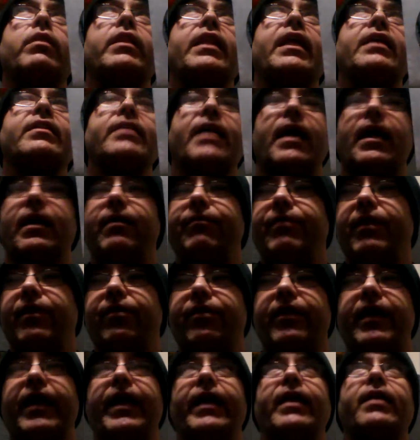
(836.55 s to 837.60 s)
that's kind of the
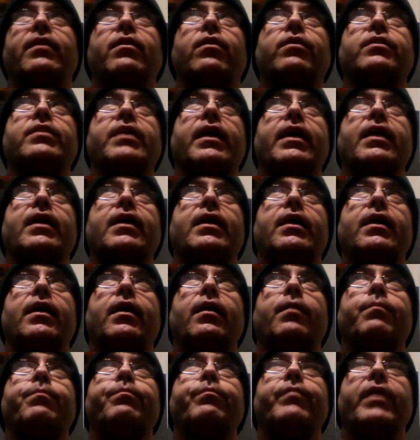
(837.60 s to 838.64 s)
thing. It's like
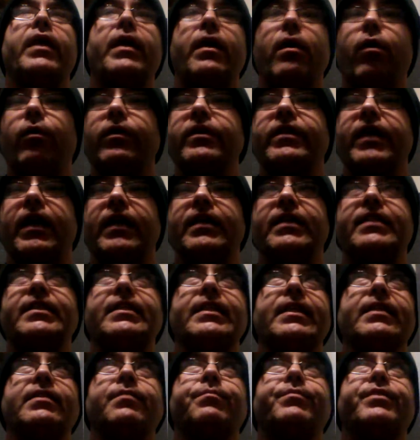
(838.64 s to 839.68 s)
he always kind of
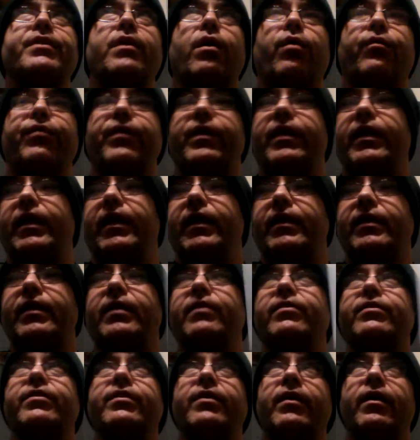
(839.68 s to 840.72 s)
sees himself in
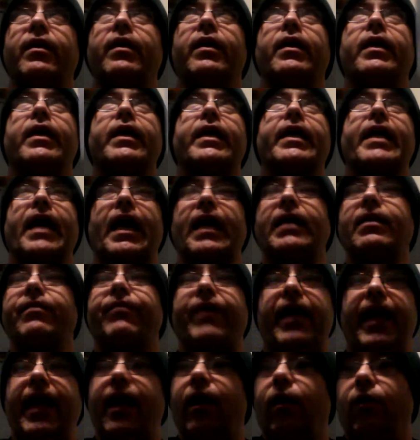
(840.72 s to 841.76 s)
this kind
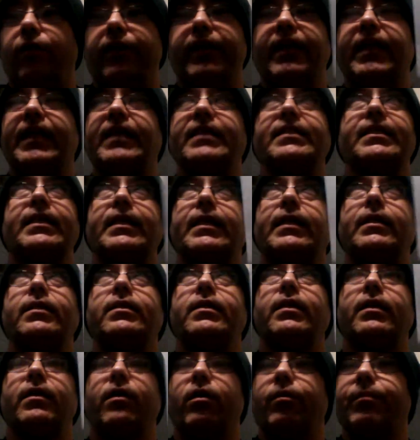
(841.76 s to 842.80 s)
of hell that he's
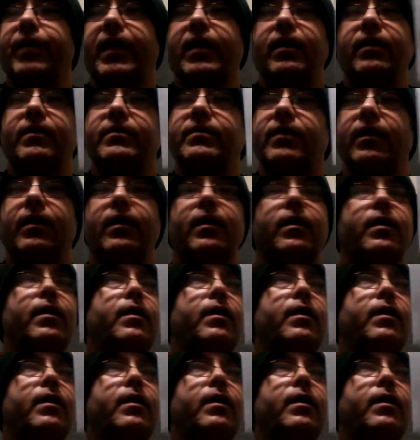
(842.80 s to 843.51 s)
in. Because